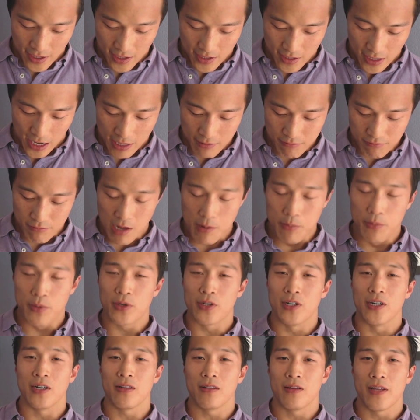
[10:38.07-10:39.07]
And I
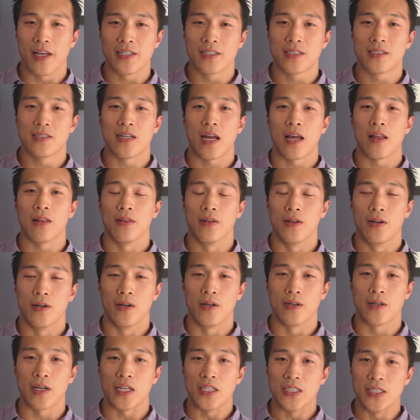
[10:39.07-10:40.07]
remember a lesson I
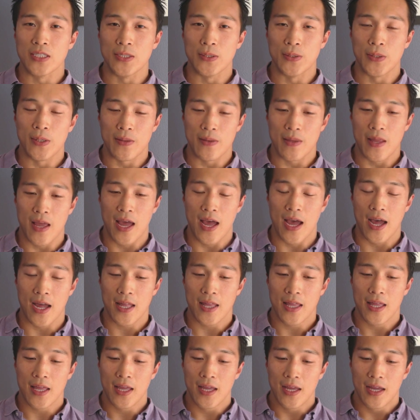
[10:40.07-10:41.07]
learned in doing
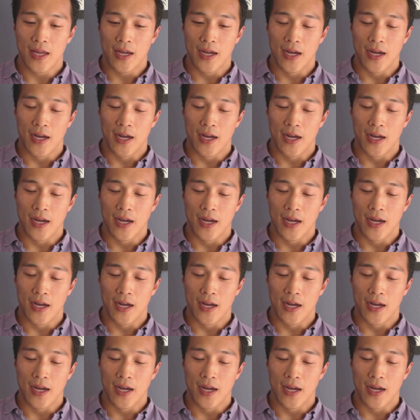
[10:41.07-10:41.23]
that.